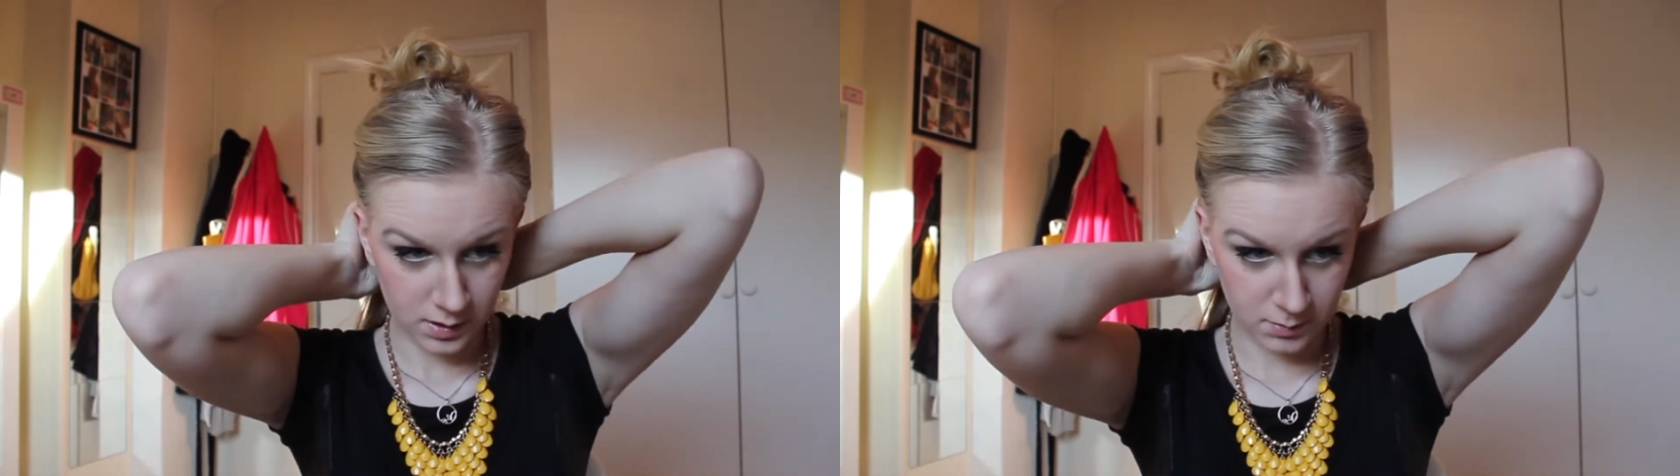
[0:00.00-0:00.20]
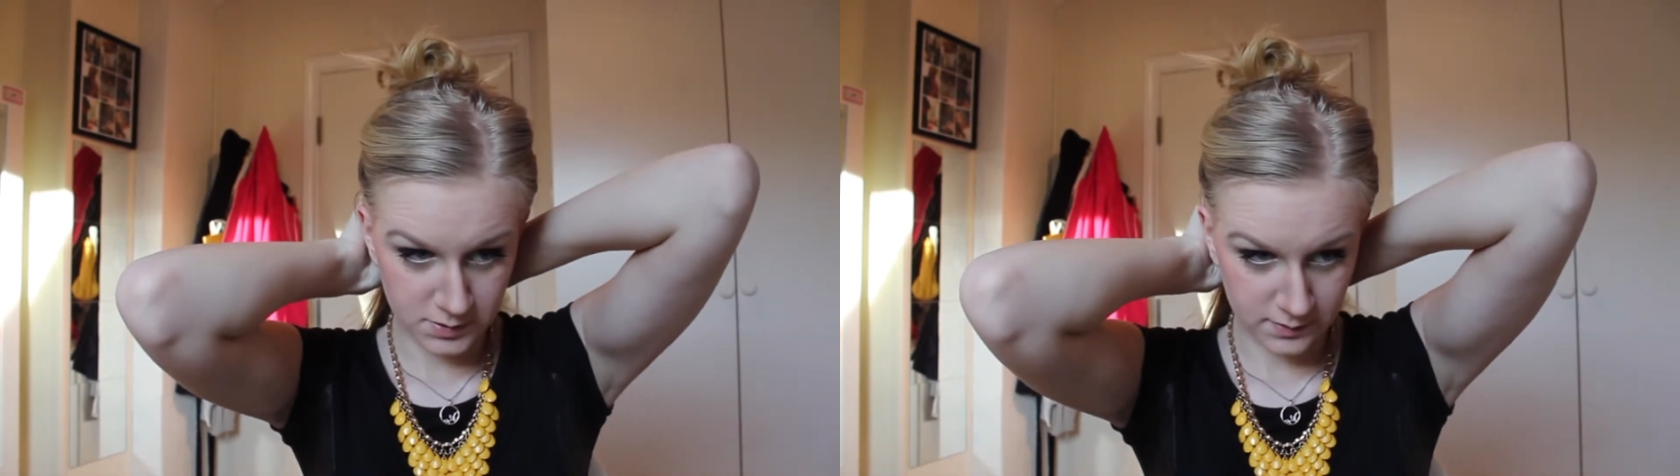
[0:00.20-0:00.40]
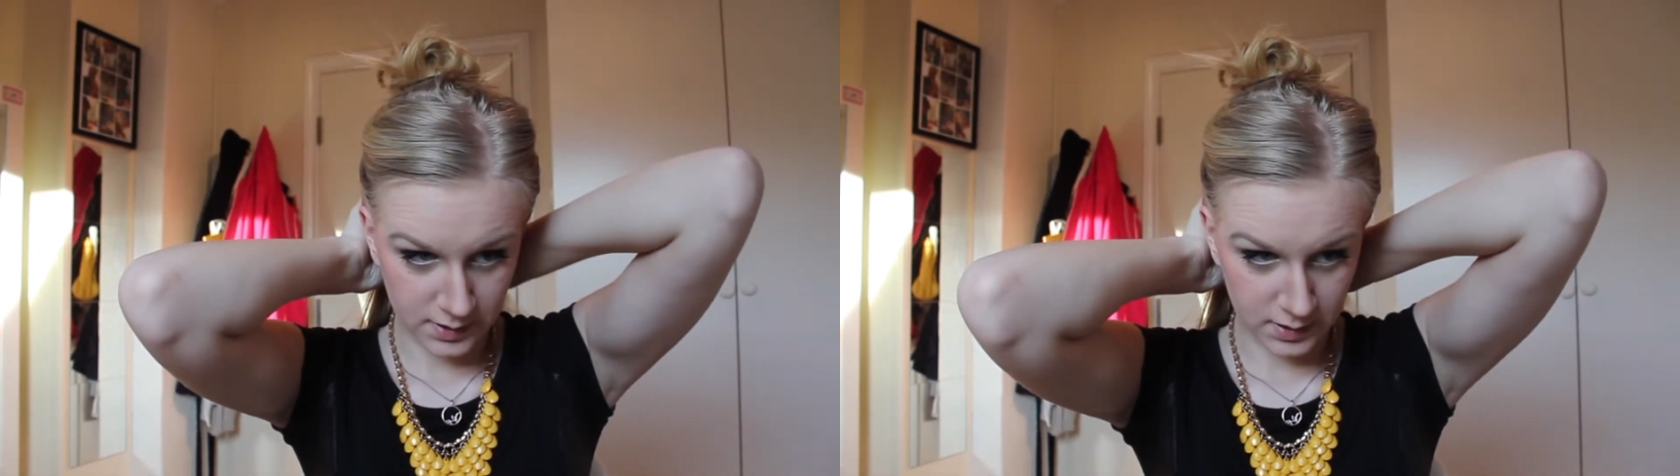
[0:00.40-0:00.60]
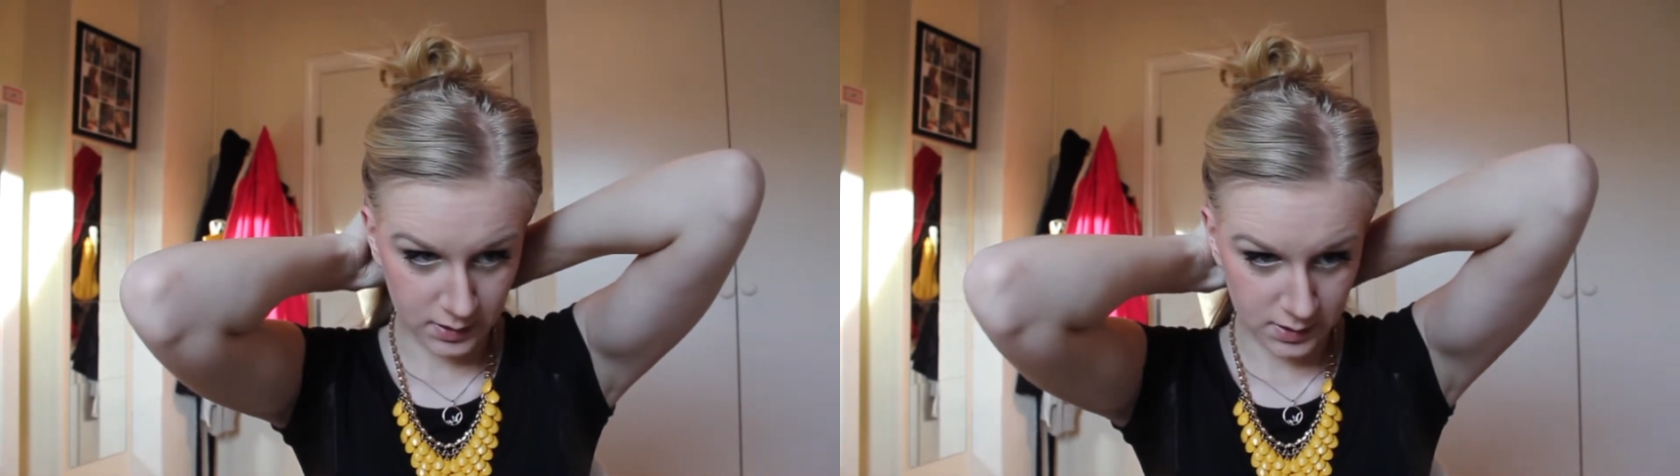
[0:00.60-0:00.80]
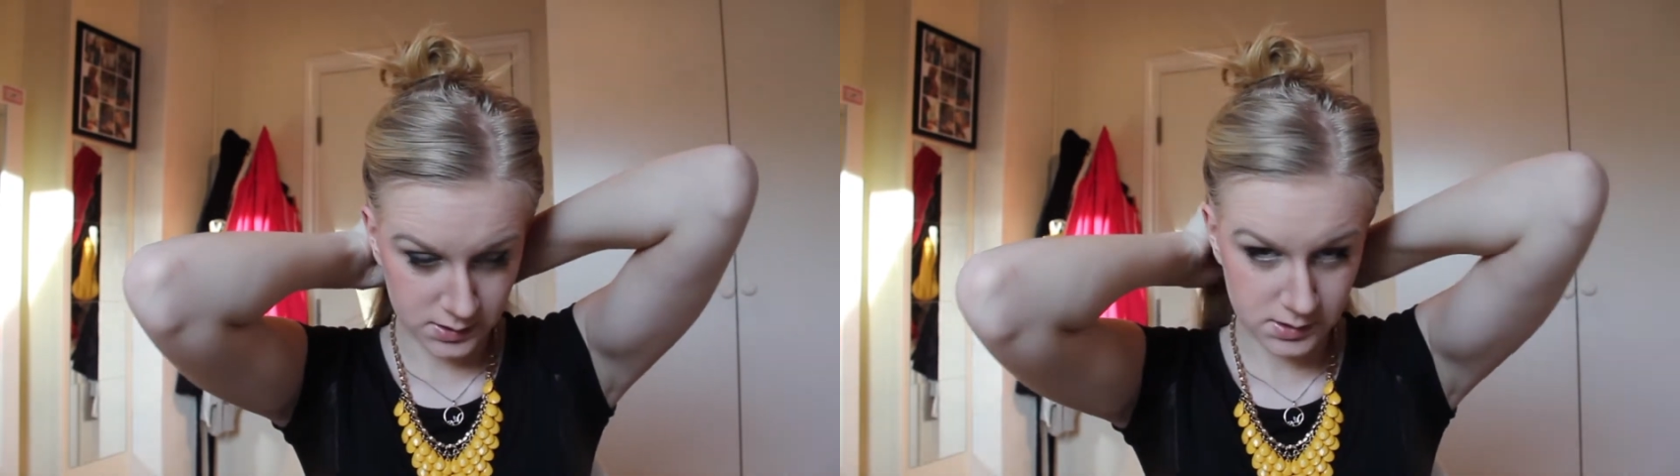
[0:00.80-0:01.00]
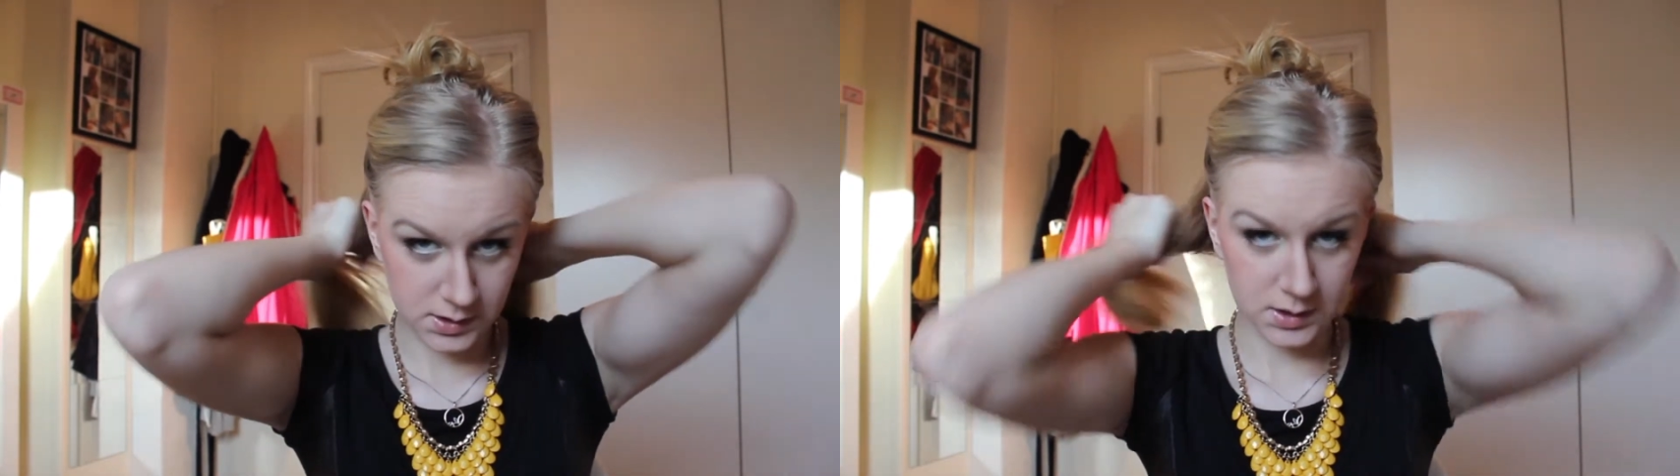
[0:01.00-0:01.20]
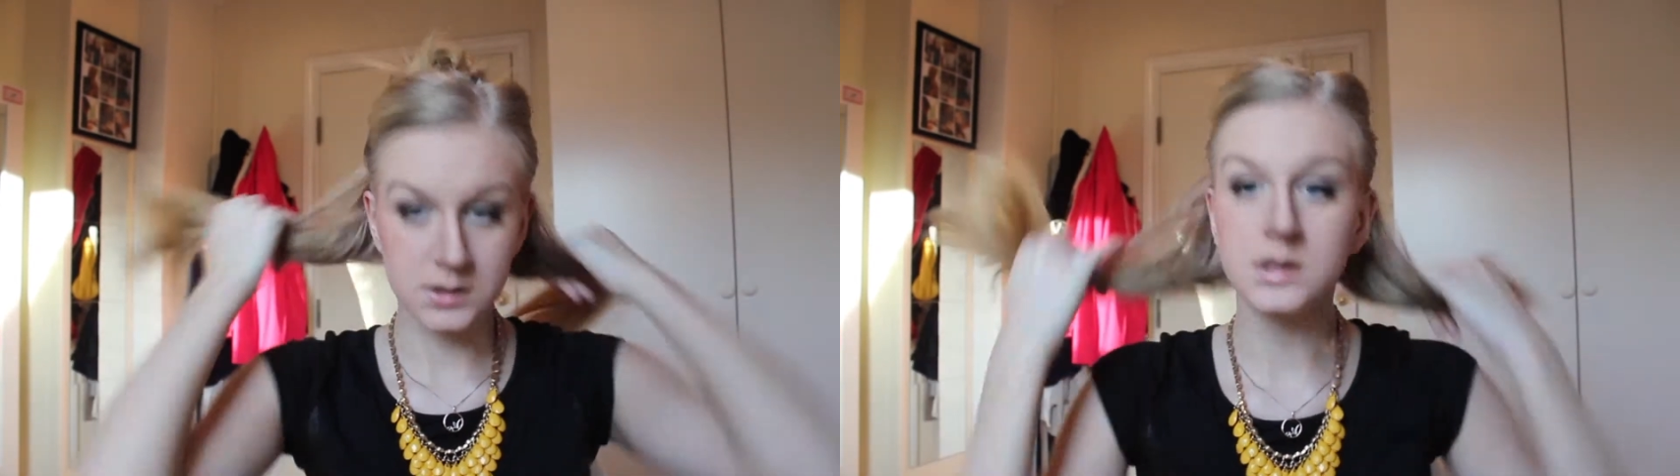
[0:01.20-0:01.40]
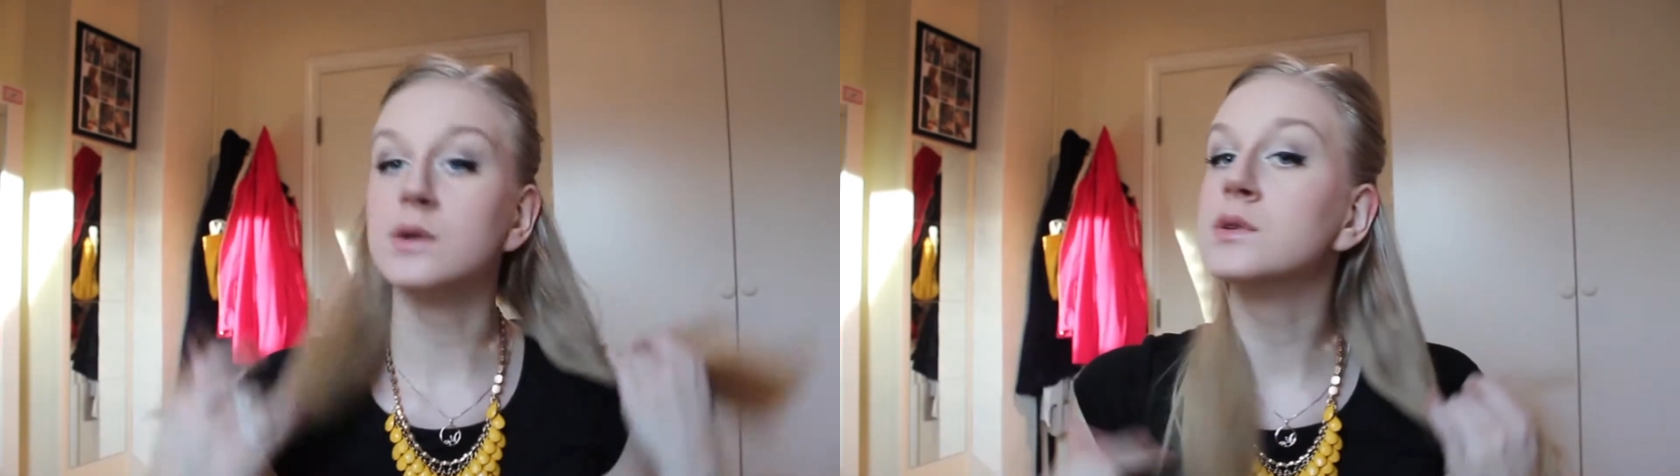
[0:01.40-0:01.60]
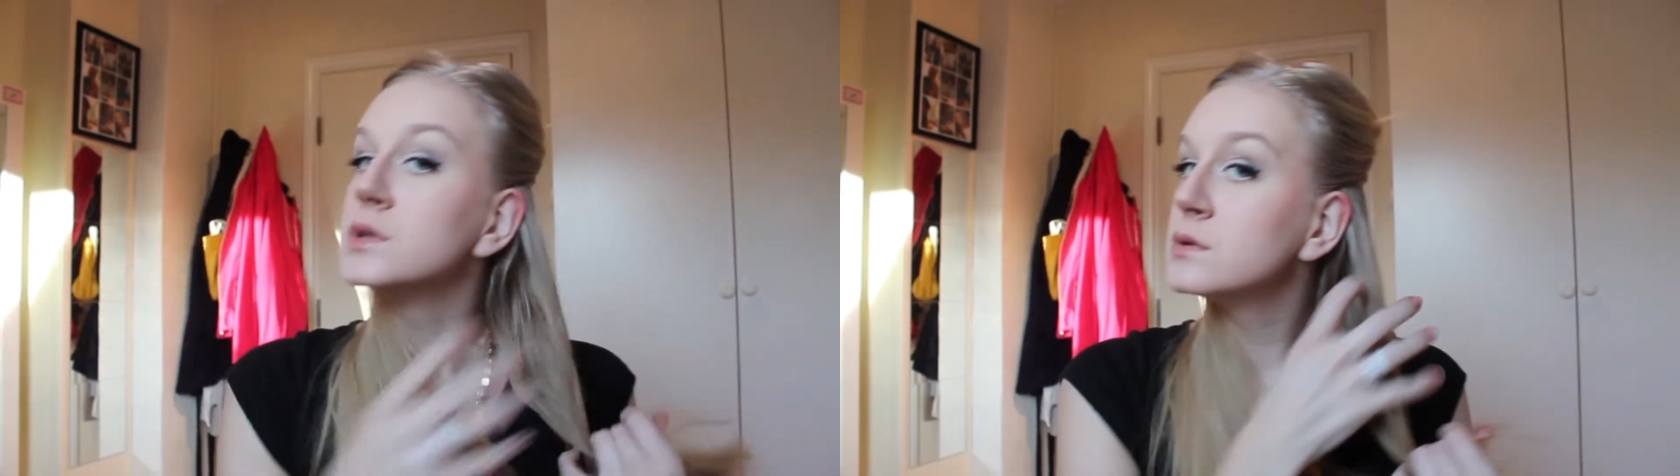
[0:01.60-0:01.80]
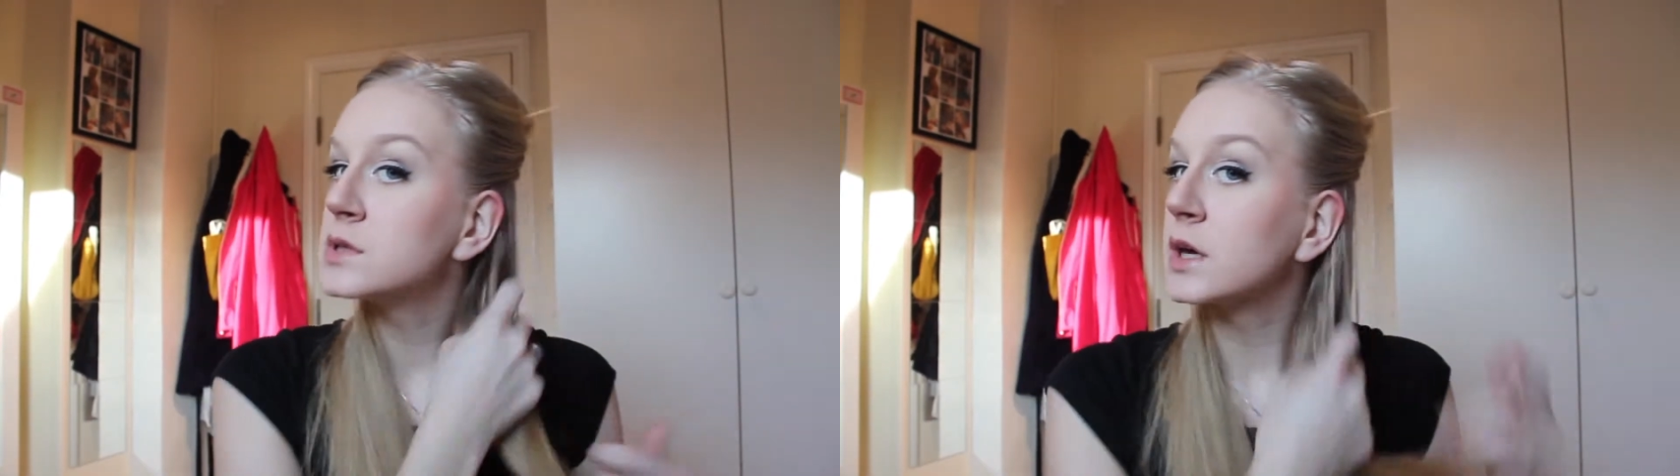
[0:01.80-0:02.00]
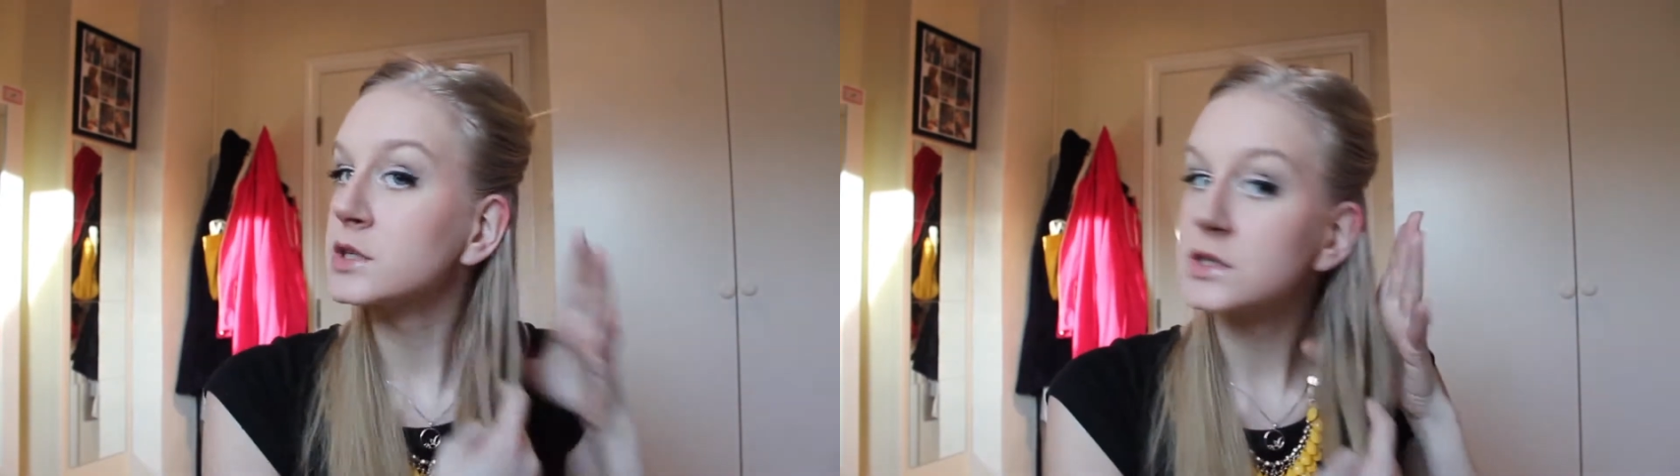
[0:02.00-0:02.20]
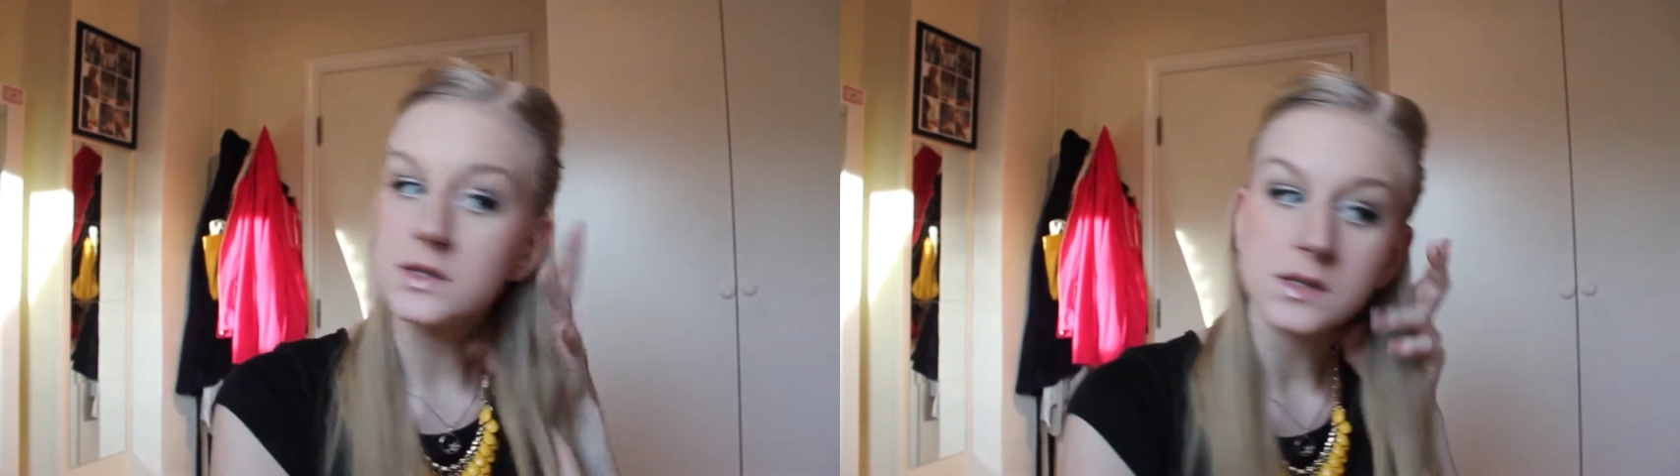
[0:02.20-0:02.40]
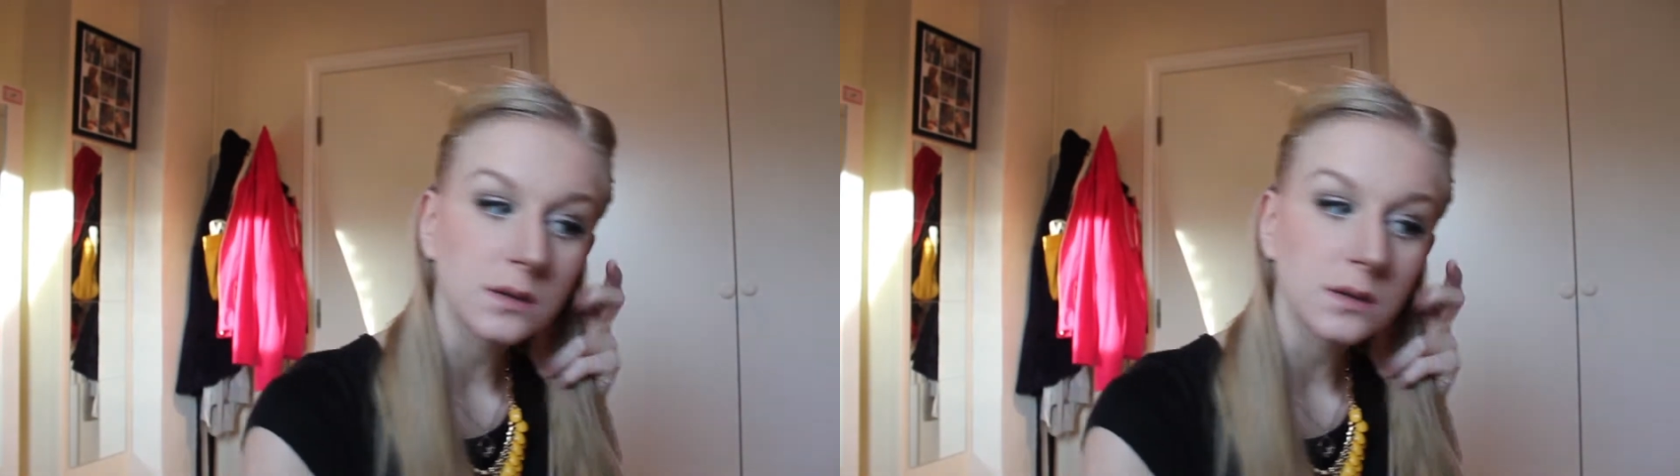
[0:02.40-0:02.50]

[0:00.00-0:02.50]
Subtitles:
I'm dividing this into two sections,